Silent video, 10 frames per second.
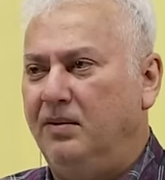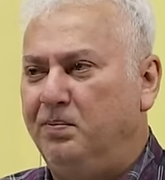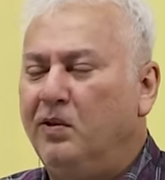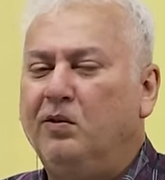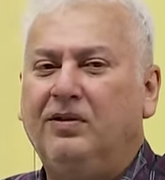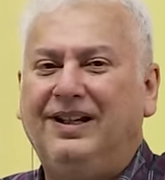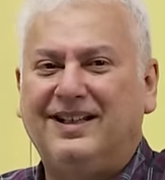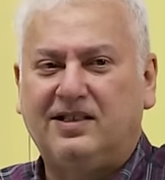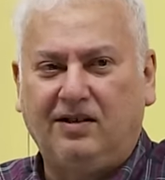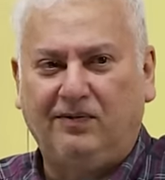approved
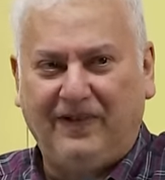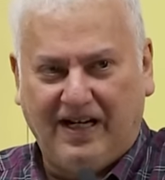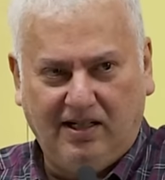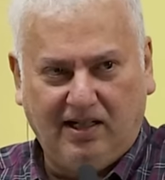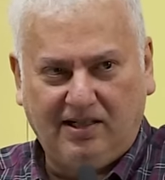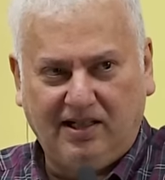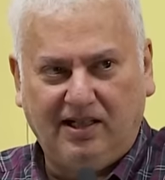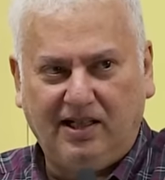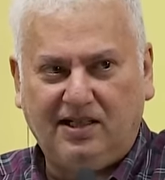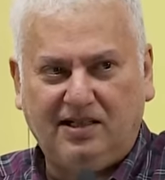list of vendors in
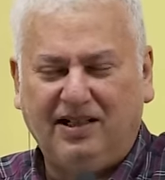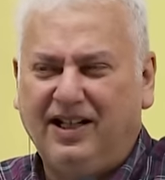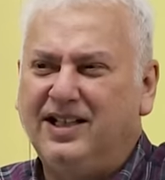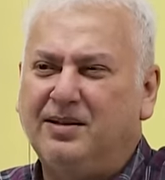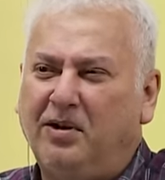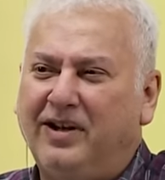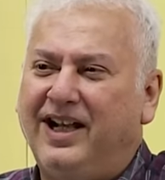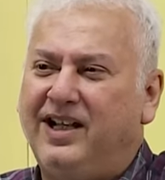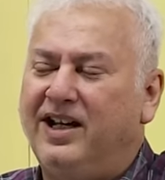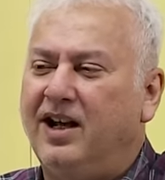this is about
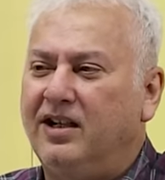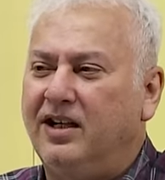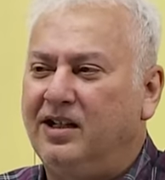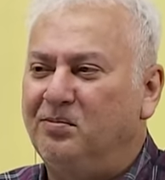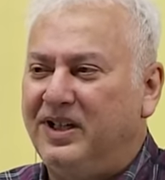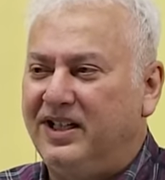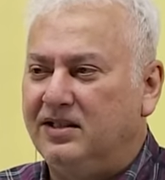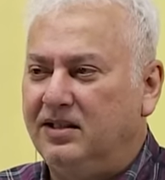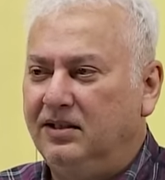1800 companies.